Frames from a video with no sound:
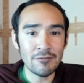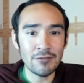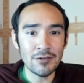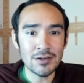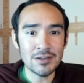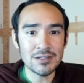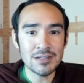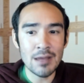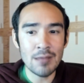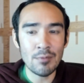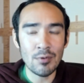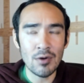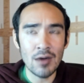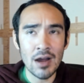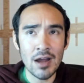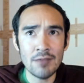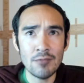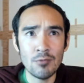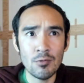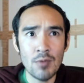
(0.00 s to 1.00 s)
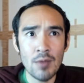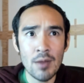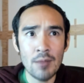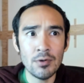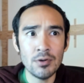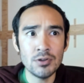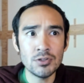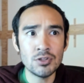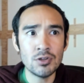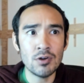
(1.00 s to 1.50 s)
For example, I
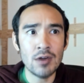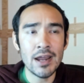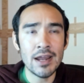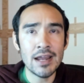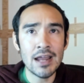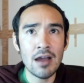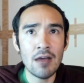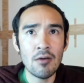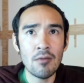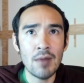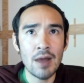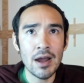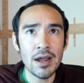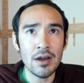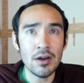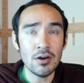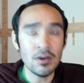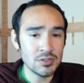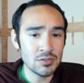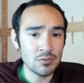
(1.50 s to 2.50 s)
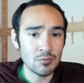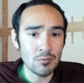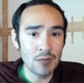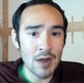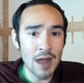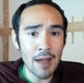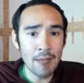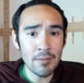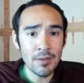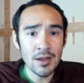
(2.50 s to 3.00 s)
remember trying out my Hustle
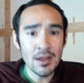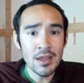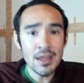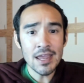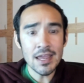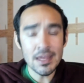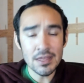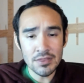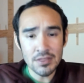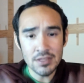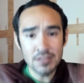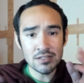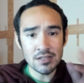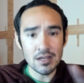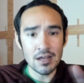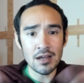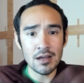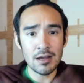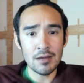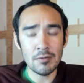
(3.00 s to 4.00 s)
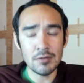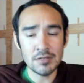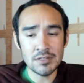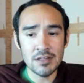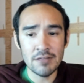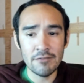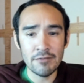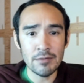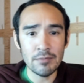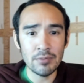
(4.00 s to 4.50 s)
Wrap in this
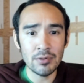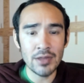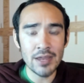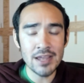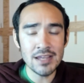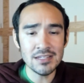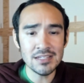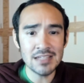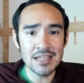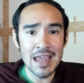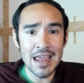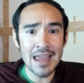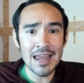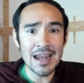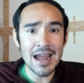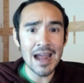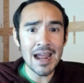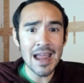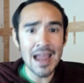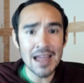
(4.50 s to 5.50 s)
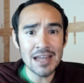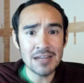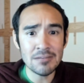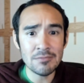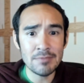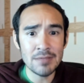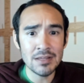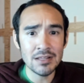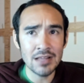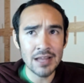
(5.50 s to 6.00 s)
different place, and I had to
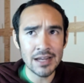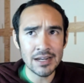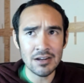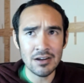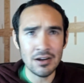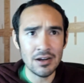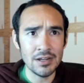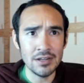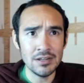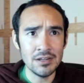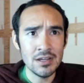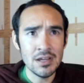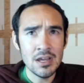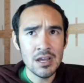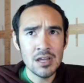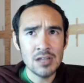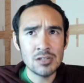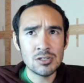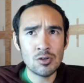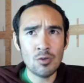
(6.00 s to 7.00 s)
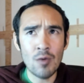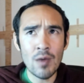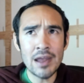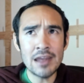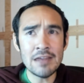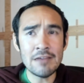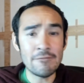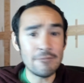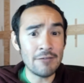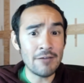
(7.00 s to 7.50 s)
be like on
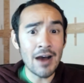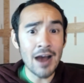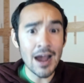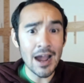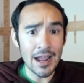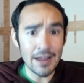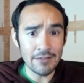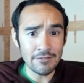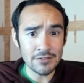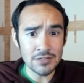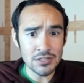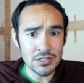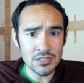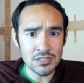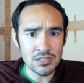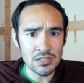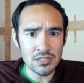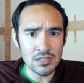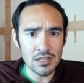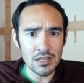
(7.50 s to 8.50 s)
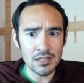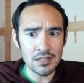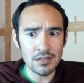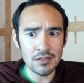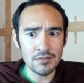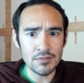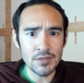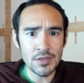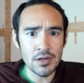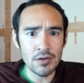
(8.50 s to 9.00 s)
25 just
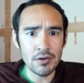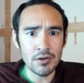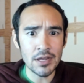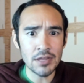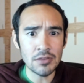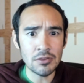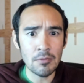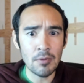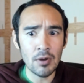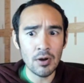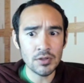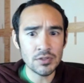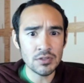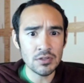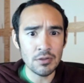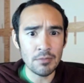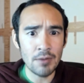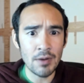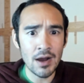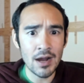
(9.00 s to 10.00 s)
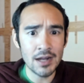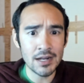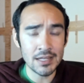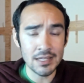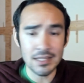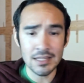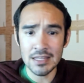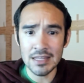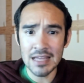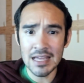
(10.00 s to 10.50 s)
to get the ball to the
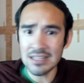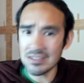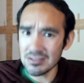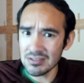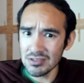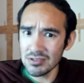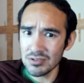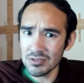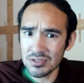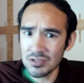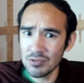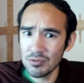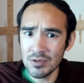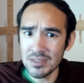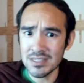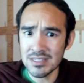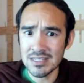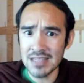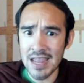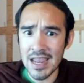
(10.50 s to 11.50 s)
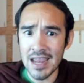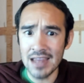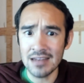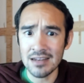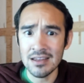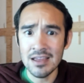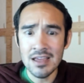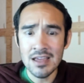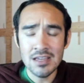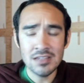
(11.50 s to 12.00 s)
pocket, and that's a little too
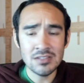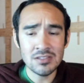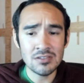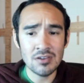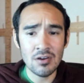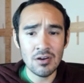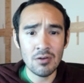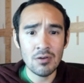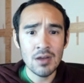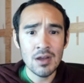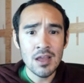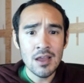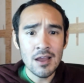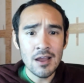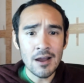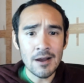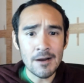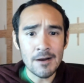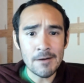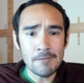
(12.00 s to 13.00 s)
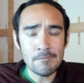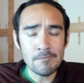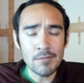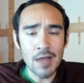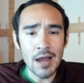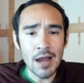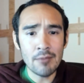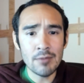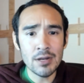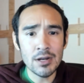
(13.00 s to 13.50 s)
insane. So I'm
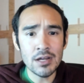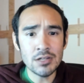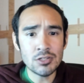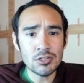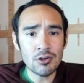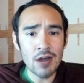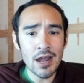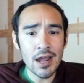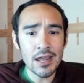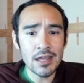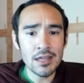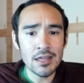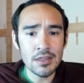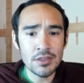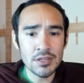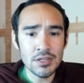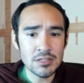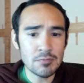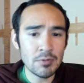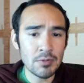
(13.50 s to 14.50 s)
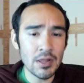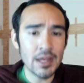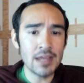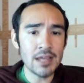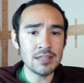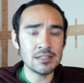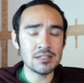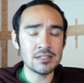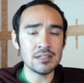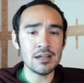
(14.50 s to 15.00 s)
gonna try this
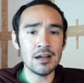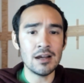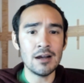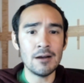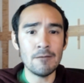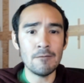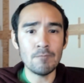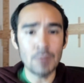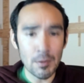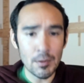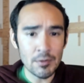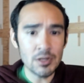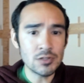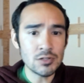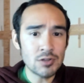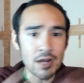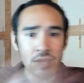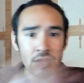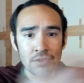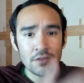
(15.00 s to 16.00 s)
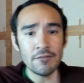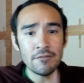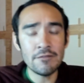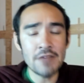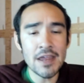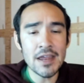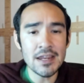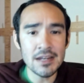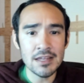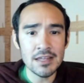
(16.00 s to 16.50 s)
place. I'm gonna try out the
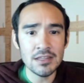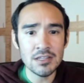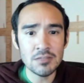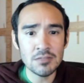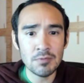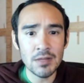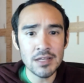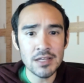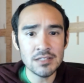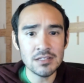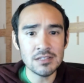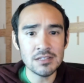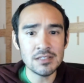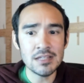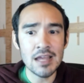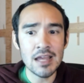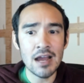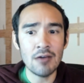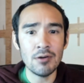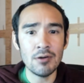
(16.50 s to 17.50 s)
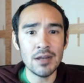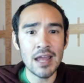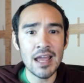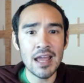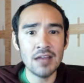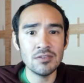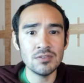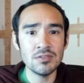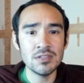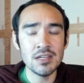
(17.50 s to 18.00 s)
Fate in this place to see how it
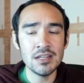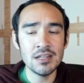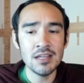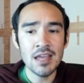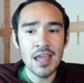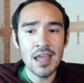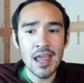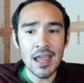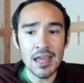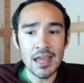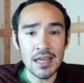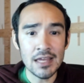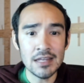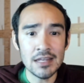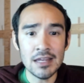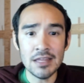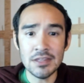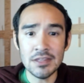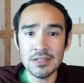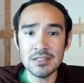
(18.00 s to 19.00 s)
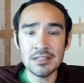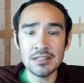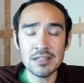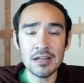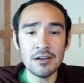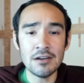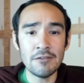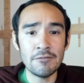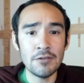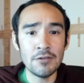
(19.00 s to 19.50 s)
handles it, and this is
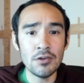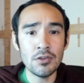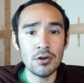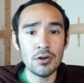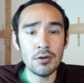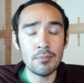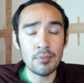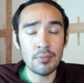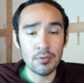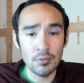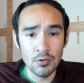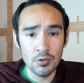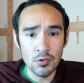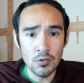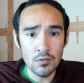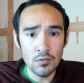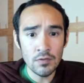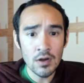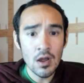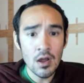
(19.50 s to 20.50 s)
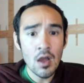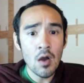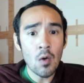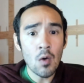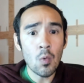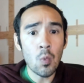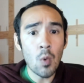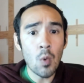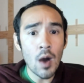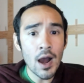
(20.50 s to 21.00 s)
gonna further prove
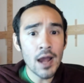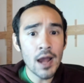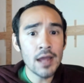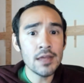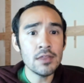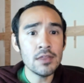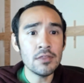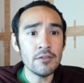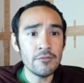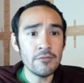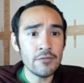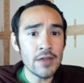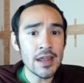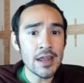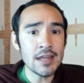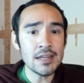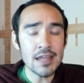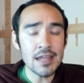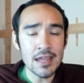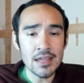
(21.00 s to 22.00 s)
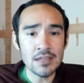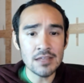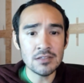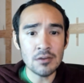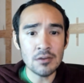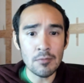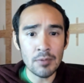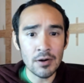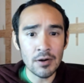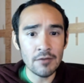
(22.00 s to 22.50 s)
why the Fate is
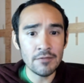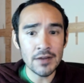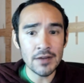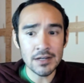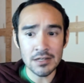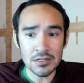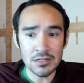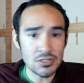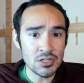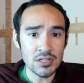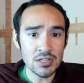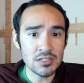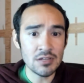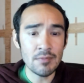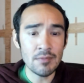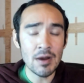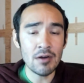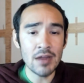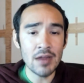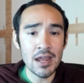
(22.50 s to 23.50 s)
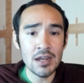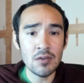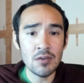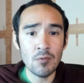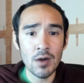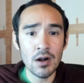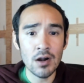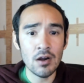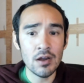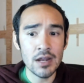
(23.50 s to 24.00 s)
perfect just about
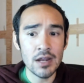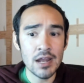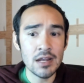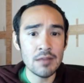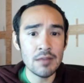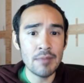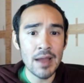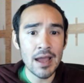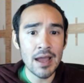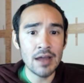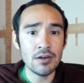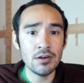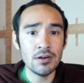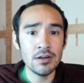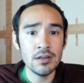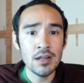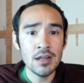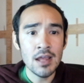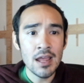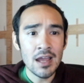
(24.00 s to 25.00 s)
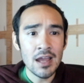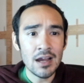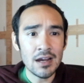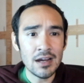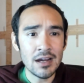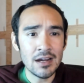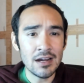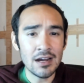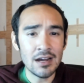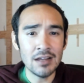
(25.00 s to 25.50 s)
anywhere on any pattern,
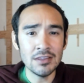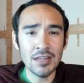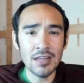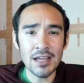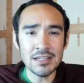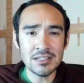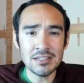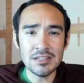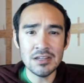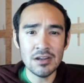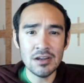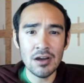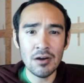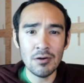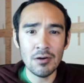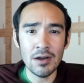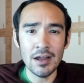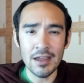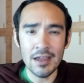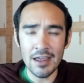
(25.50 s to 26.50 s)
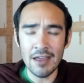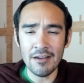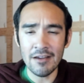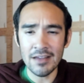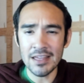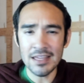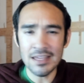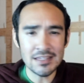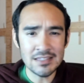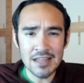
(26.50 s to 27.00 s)
unless
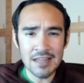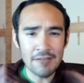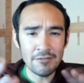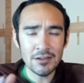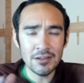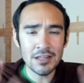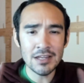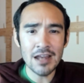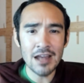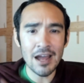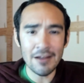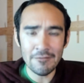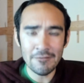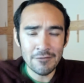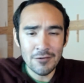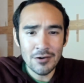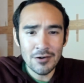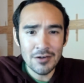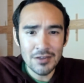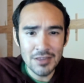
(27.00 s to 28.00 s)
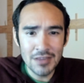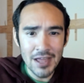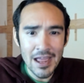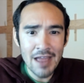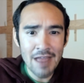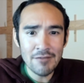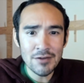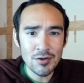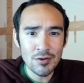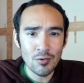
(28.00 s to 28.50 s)
it's definitely not for the
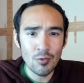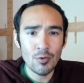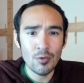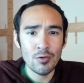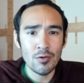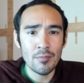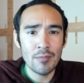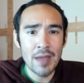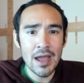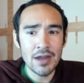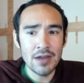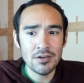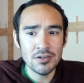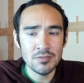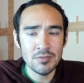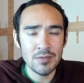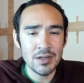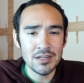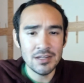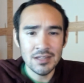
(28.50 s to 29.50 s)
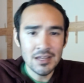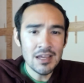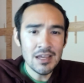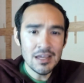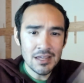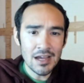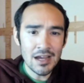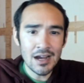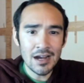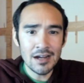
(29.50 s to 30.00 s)
heavier oil patterns, but
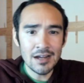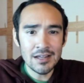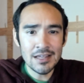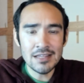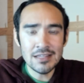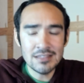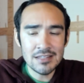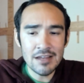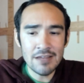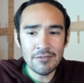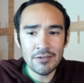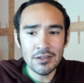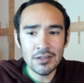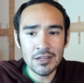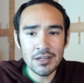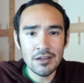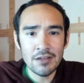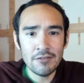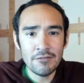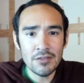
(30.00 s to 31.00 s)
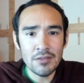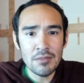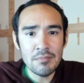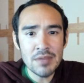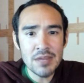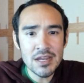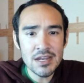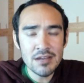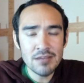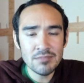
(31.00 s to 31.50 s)
it's definitely good for the
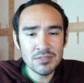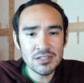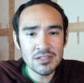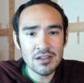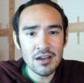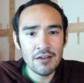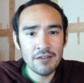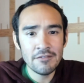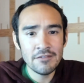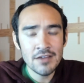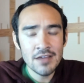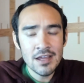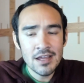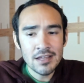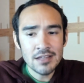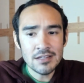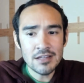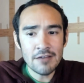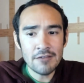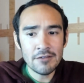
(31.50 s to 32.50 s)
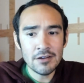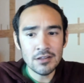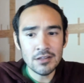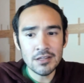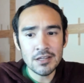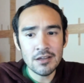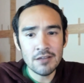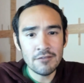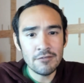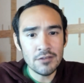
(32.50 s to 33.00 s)
medium stuff,
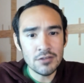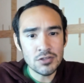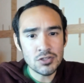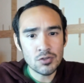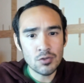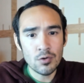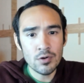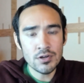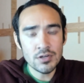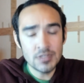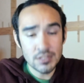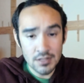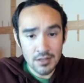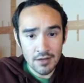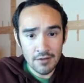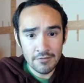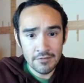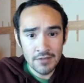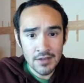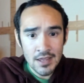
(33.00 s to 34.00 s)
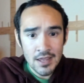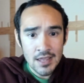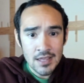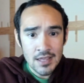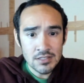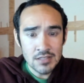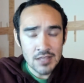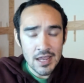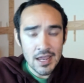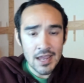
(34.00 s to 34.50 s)
definitely good for the shorter stuff.
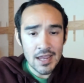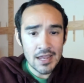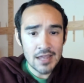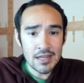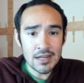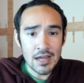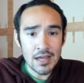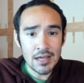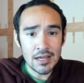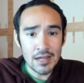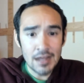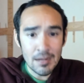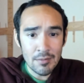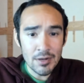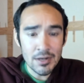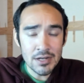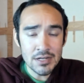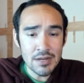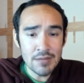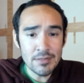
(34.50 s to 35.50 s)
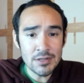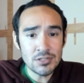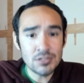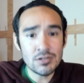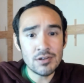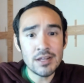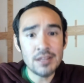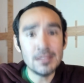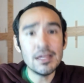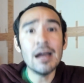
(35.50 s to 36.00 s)
And I'm going to
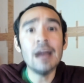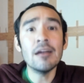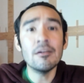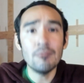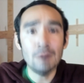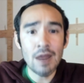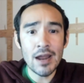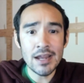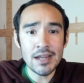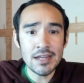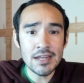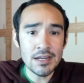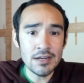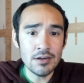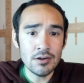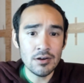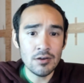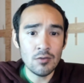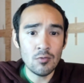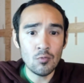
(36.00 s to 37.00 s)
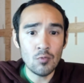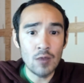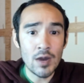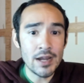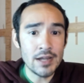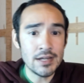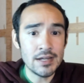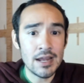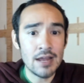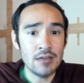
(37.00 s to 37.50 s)
demonstrate that right here,
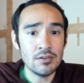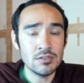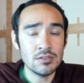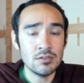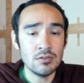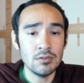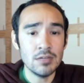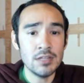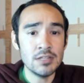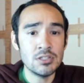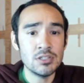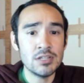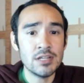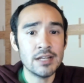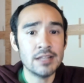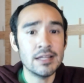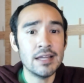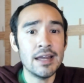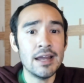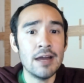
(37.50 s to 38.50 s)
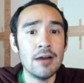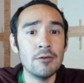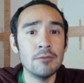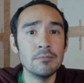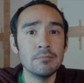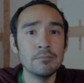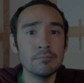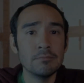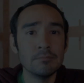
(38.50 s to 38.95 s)
right now. So let's check that out.